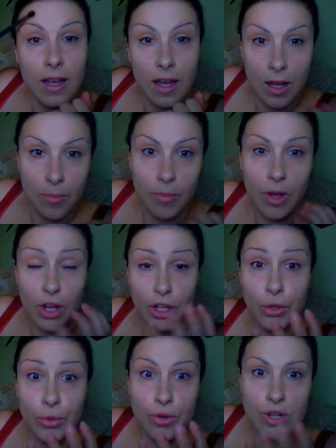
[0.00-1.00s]
a
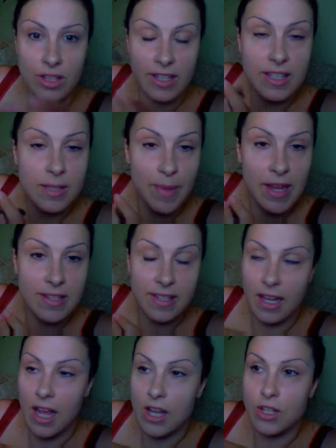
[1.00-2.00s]
huge lid space
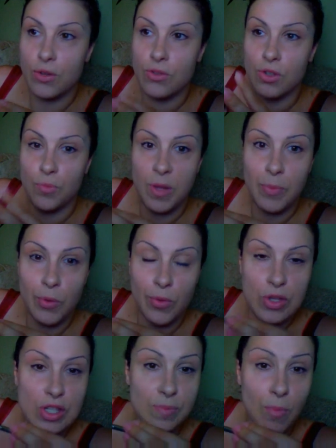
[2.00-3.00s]
like I do, so people
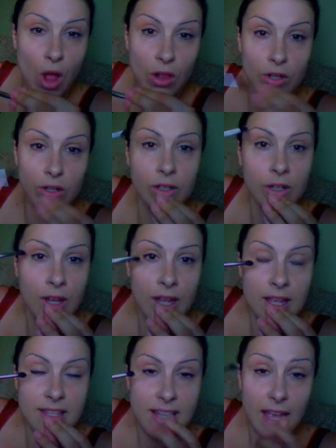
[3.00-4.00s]
with smaller
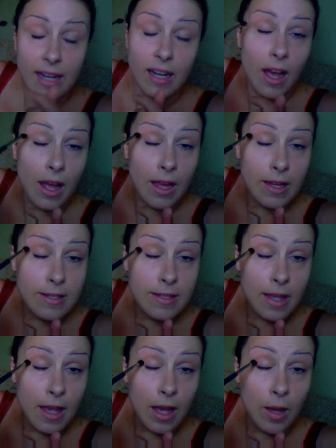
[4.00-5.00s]
set
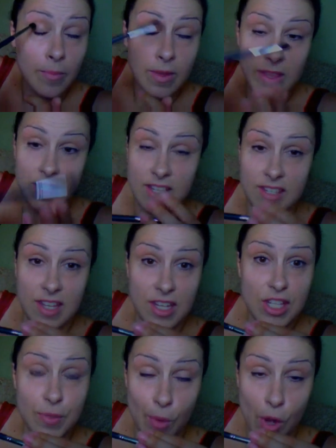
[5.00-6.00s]
eyes, this is a
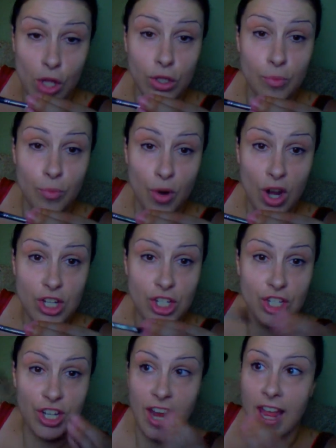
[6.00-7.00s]
smaller
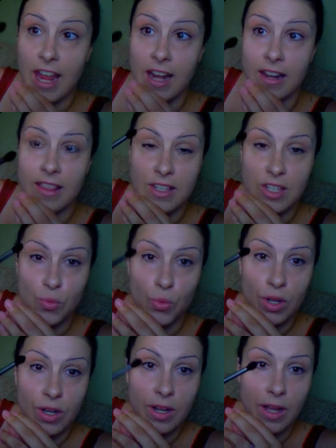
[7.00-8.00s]
brush, and this
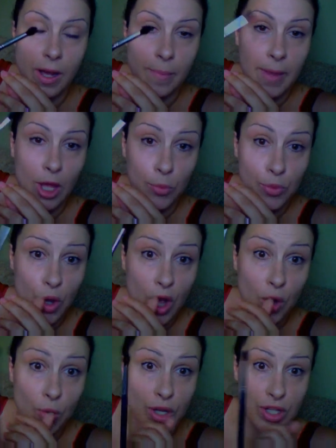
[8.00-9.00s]
would help you
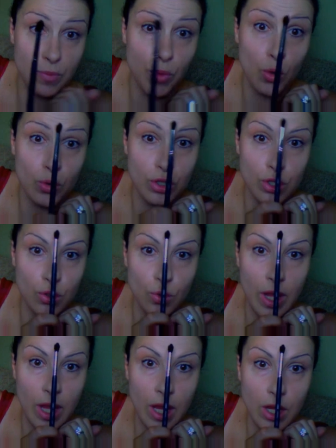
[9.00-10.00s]
out as opposed to
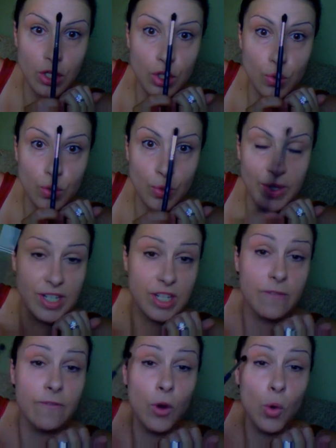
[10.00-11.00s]
a
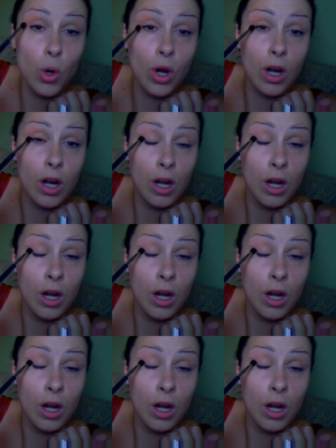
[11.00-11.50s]
224.